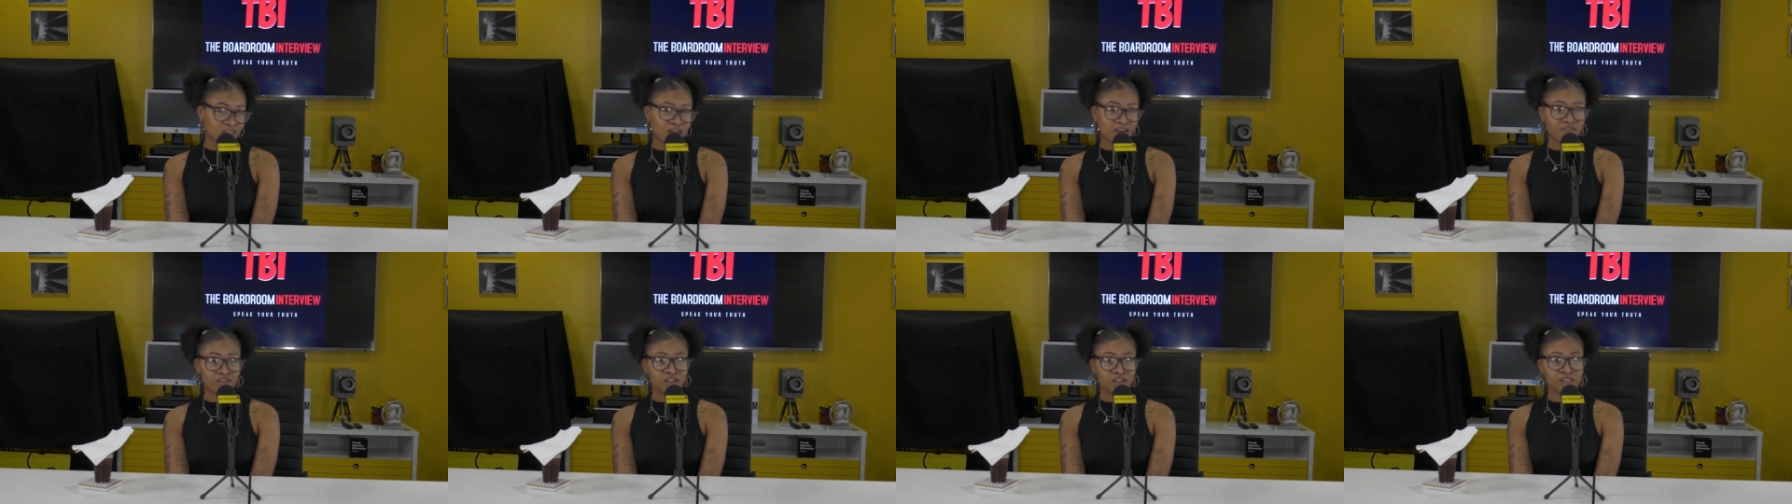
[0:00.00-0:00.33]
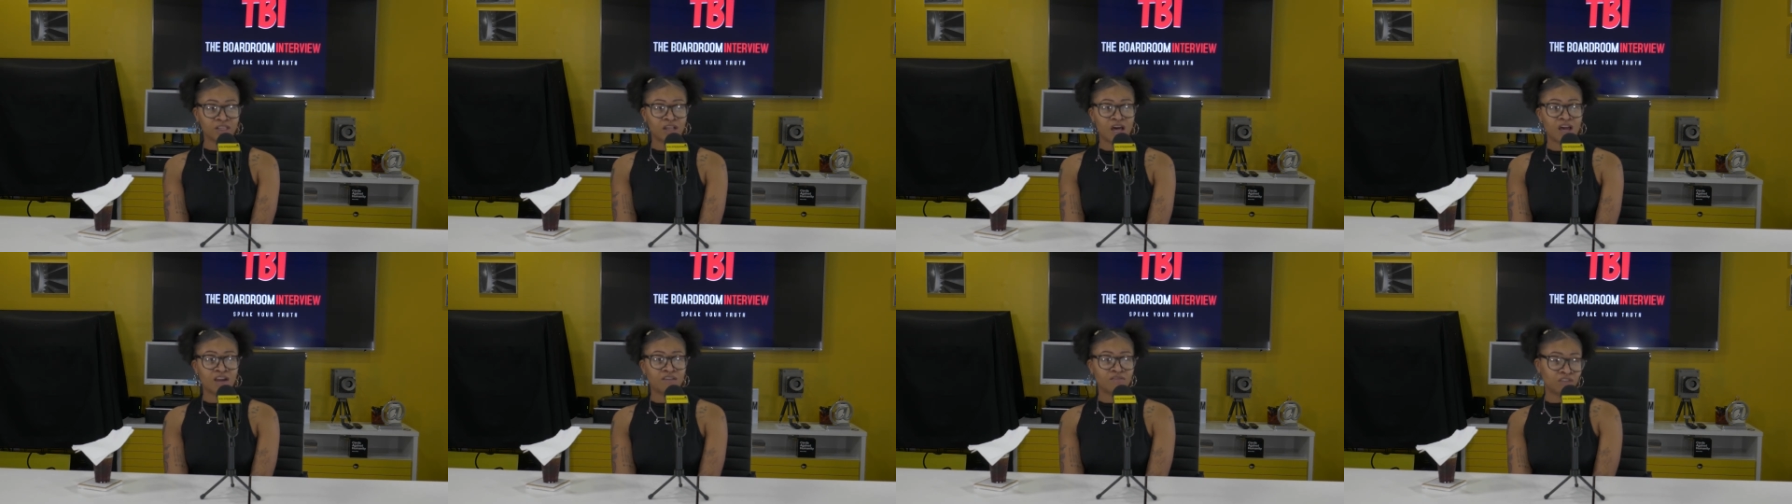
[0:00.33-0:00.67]
I have a
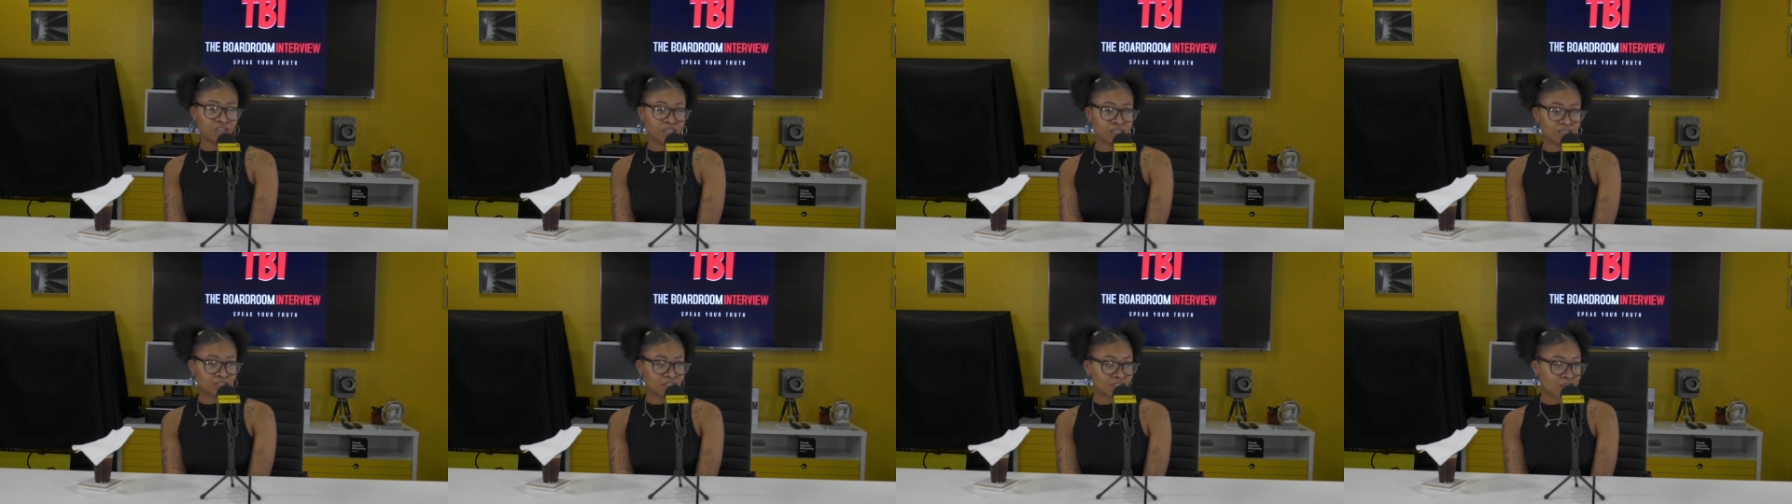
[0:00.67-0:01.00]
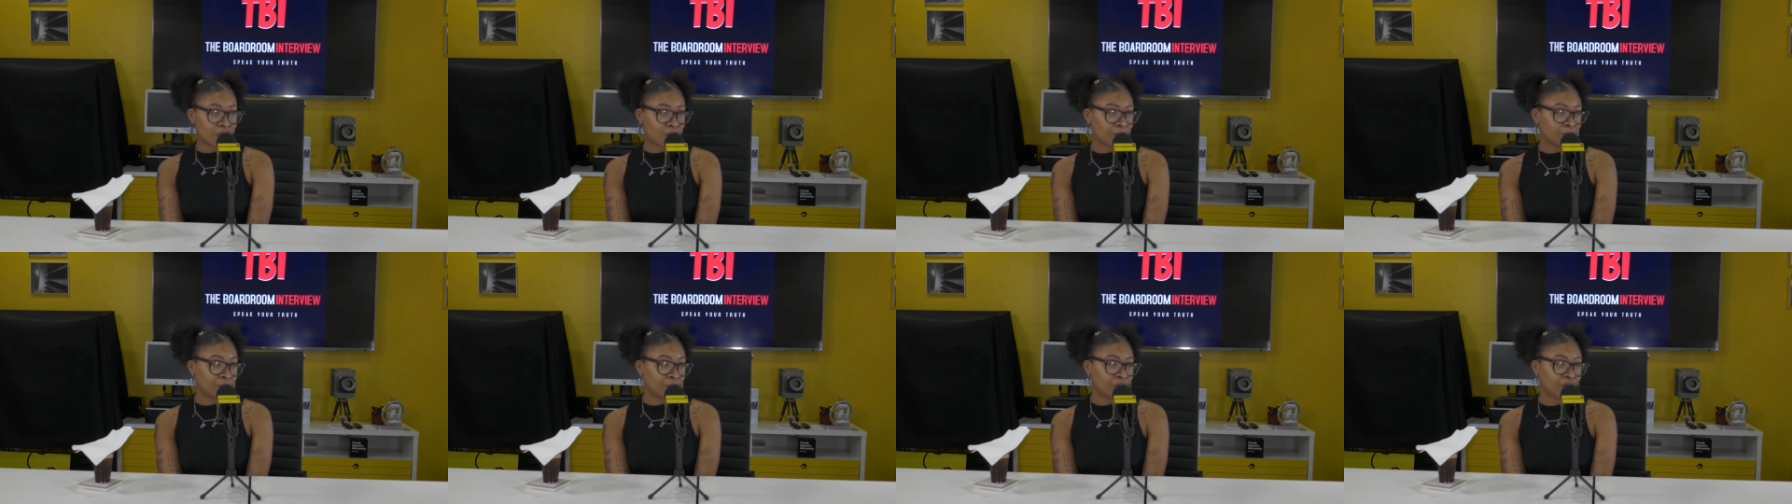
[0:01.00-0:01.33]
lot of things
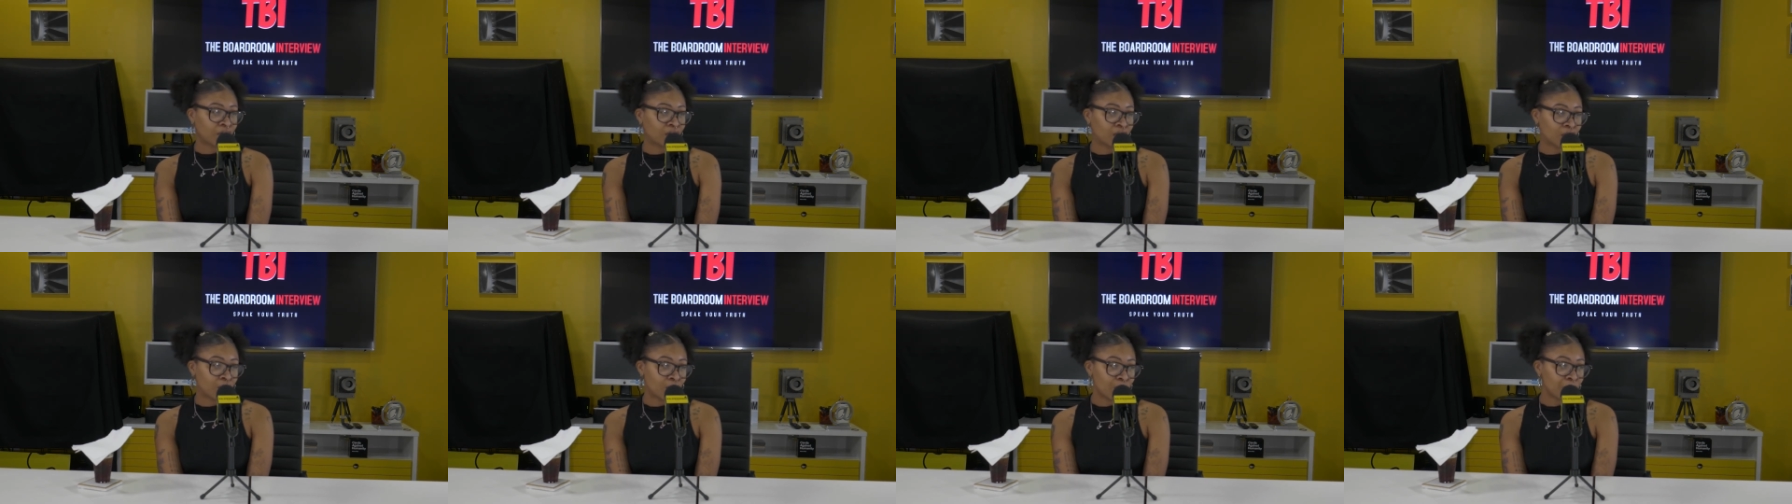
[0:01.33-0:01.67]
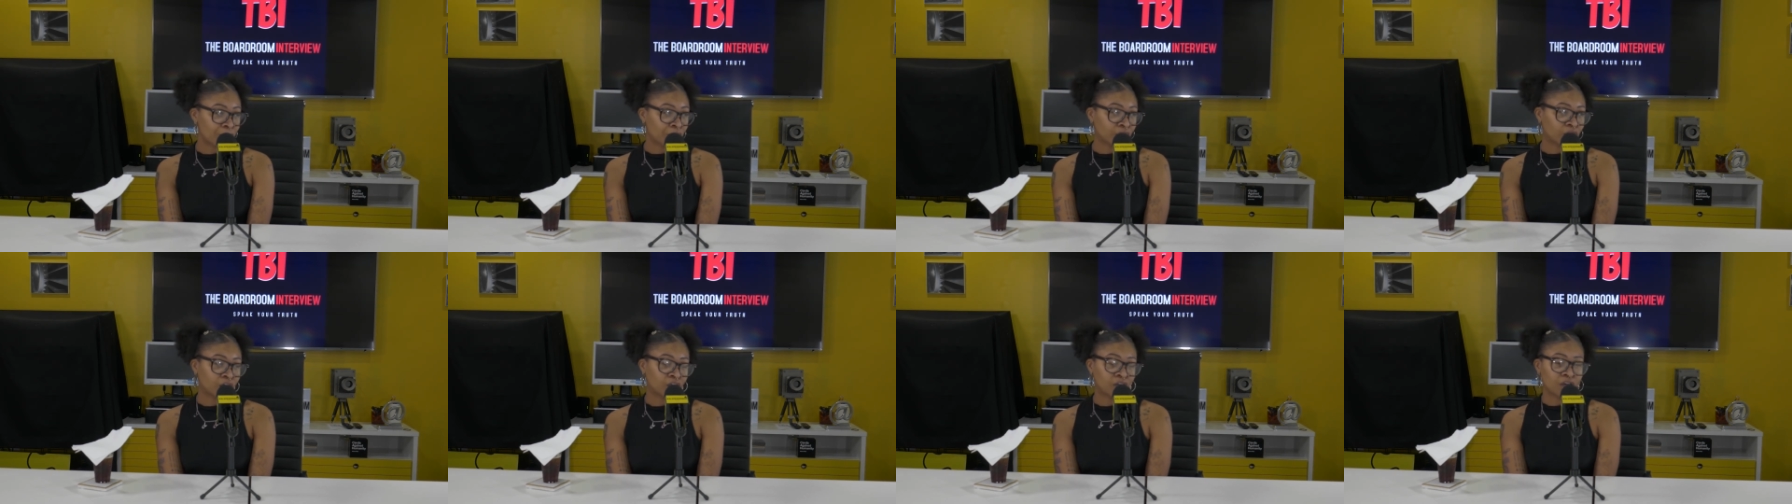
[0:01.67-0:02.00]
coming up.
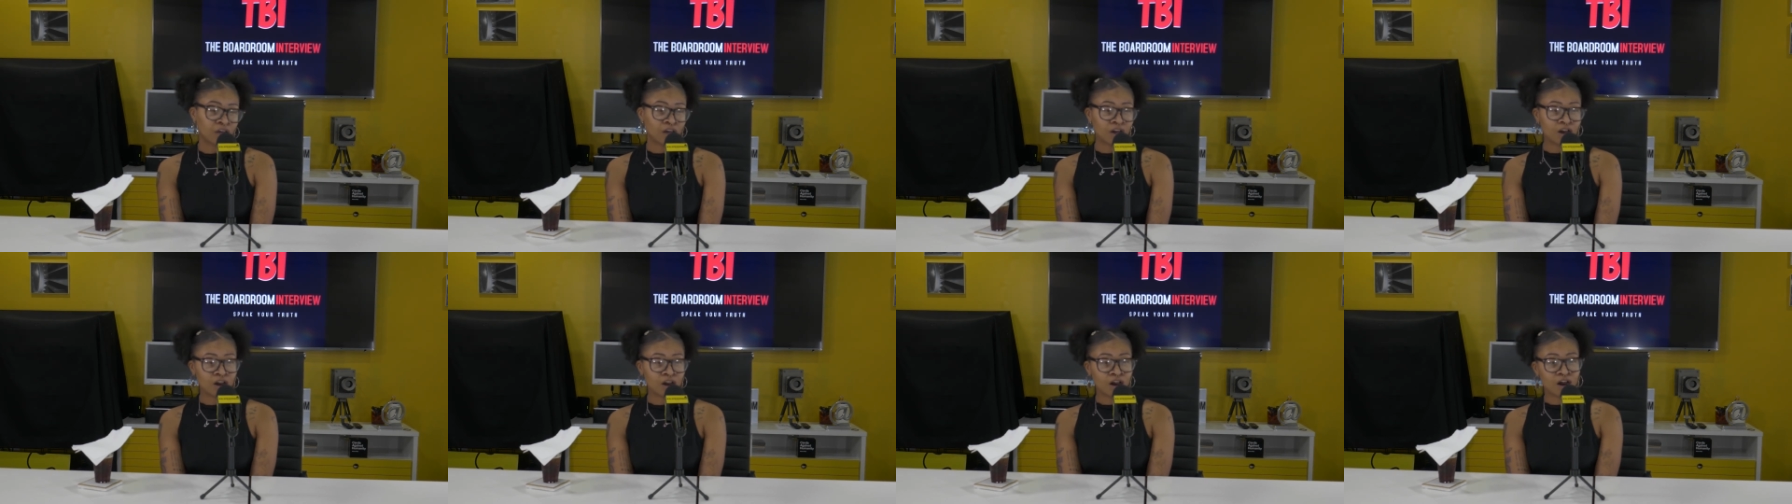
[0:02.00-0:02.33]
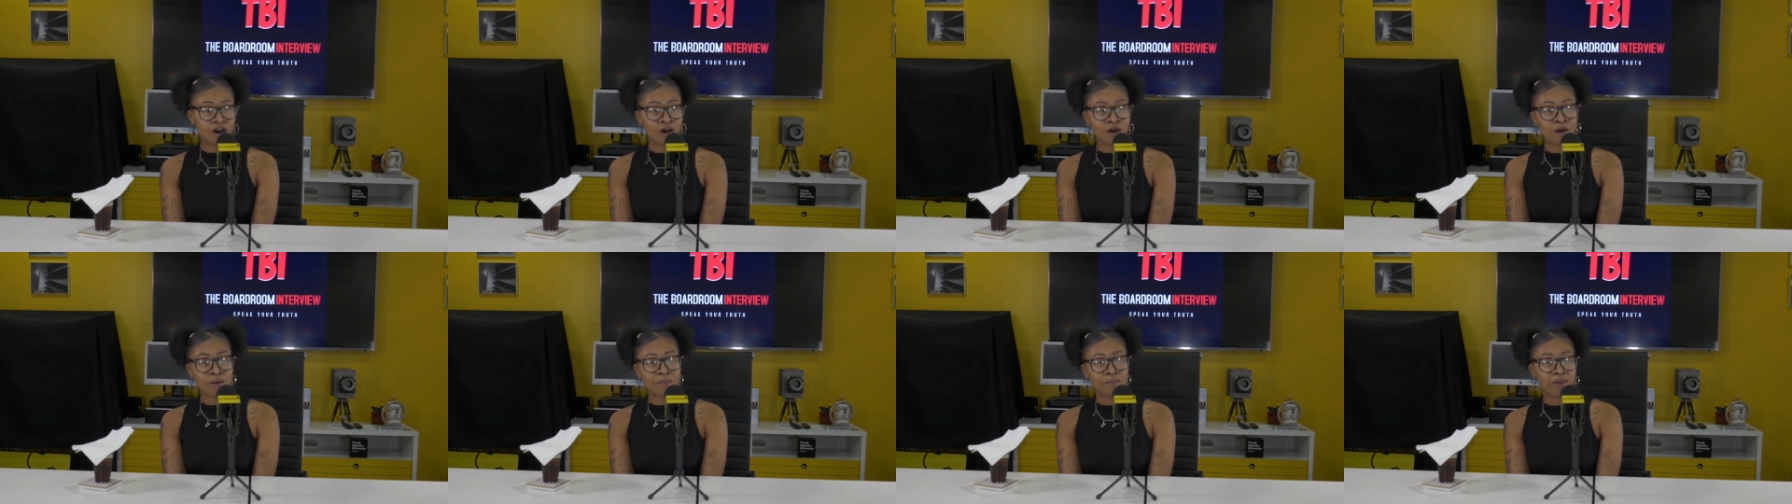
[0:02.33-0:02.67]

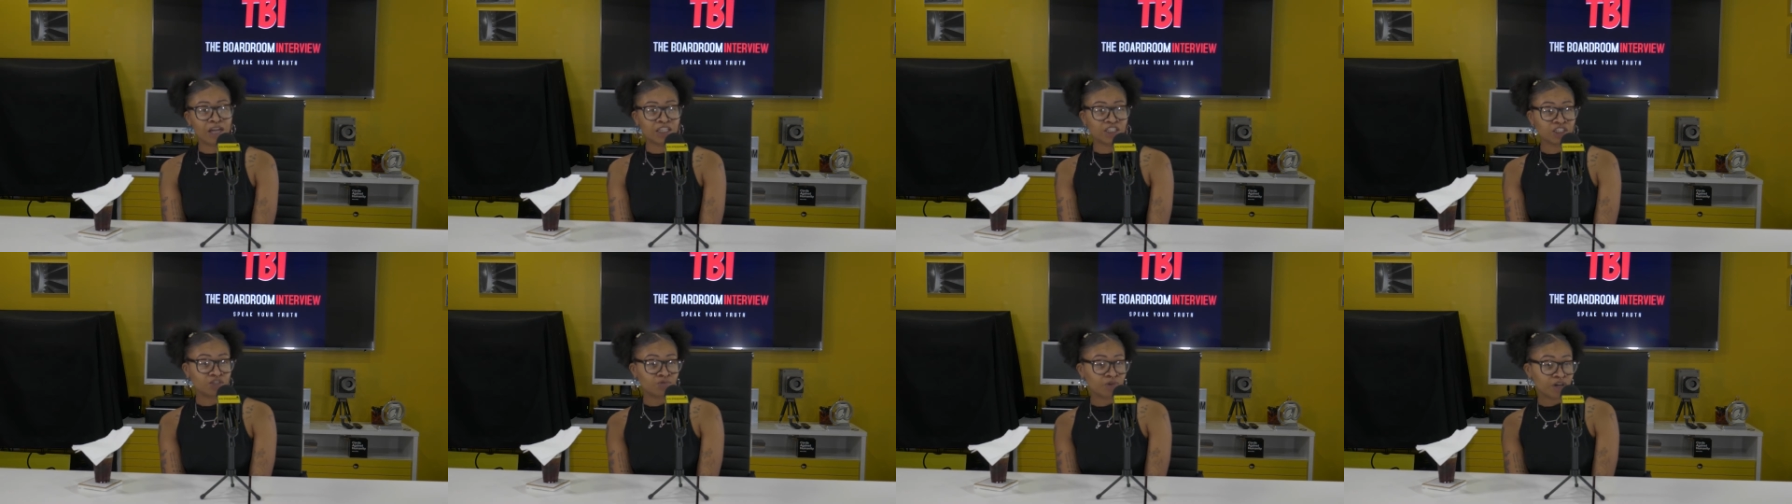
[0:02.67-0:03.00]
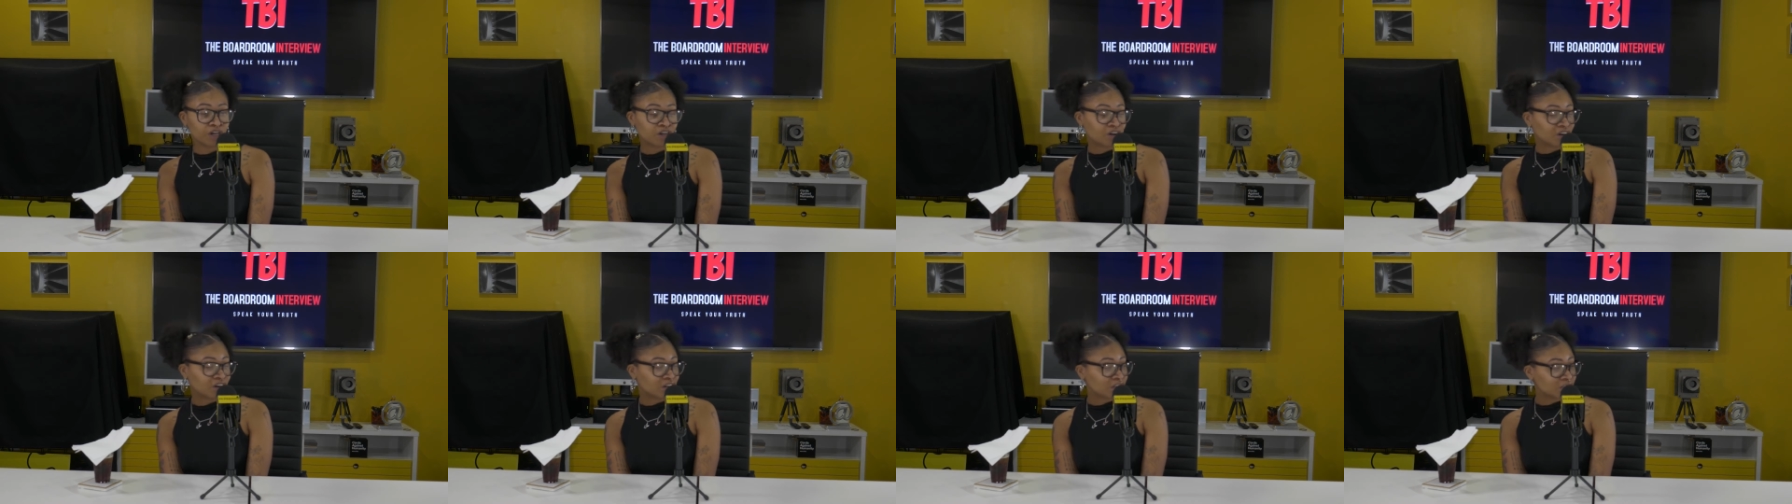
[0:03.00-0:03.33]
Um, I'm actually
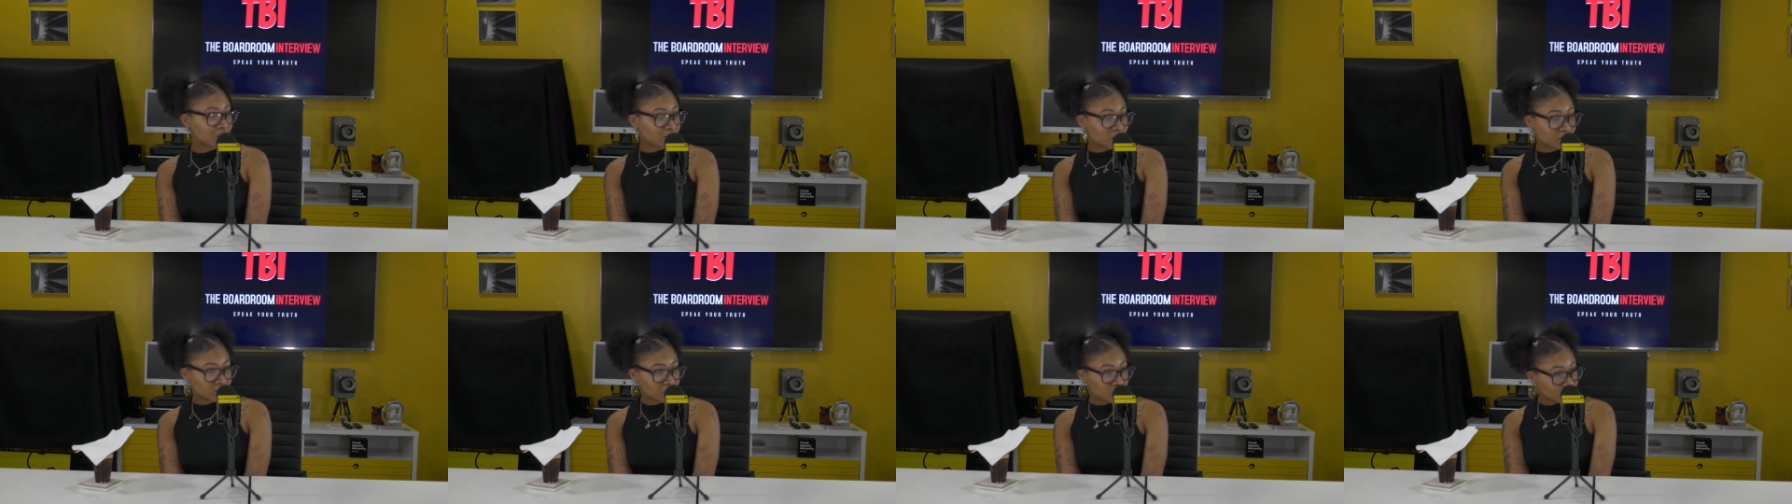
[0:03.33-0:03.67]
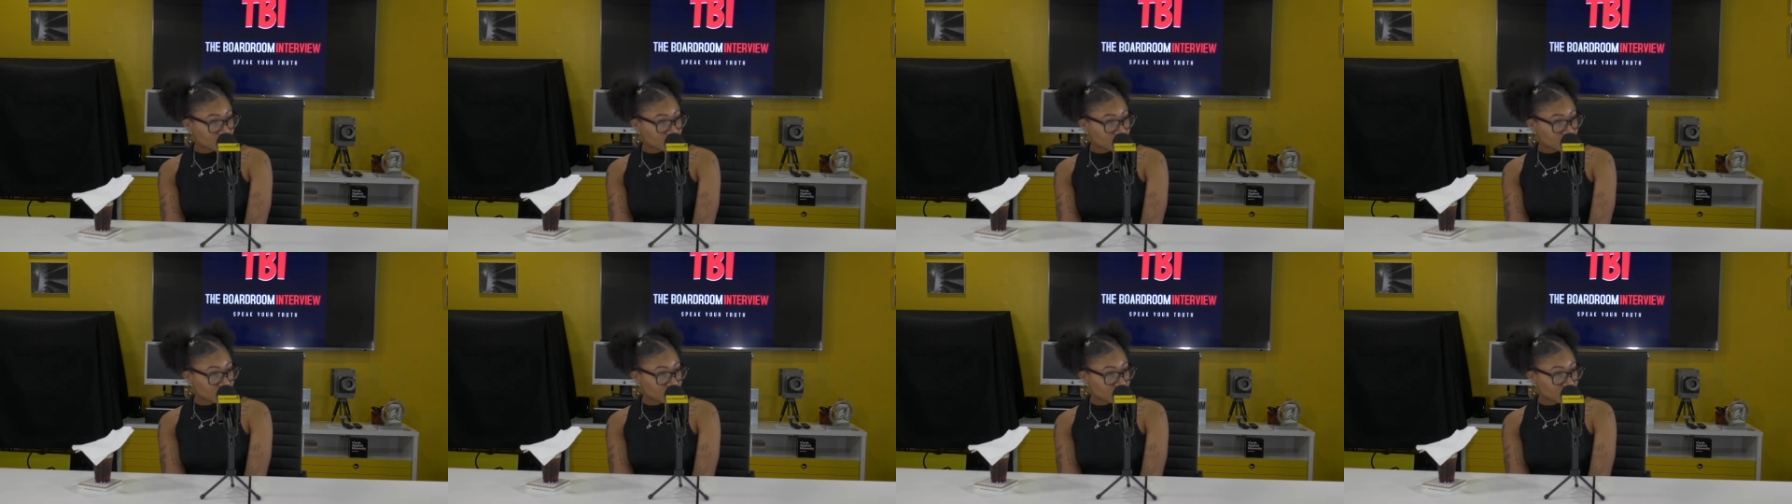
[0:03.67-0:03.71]
working on a TV